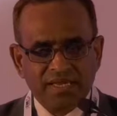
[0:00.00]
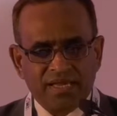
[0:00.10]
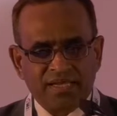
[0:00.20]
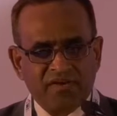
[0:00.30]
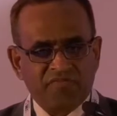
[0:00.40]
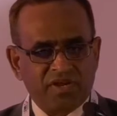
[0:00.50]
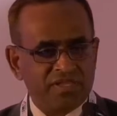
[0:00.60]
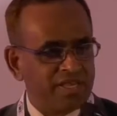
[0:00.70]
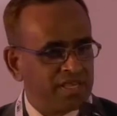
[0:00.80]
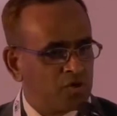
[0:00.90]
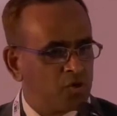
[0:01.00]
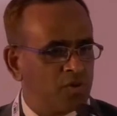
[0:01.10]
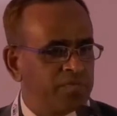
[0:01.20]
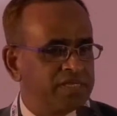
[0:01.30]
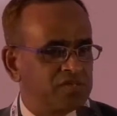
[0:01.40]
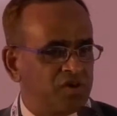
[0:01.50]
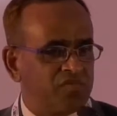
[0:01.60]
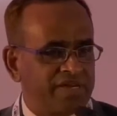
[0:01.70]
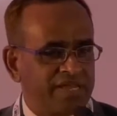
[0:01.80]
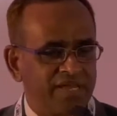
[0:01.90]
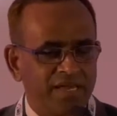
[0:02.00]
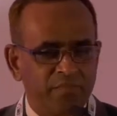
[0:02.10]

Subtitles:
And after the Europe discovered it,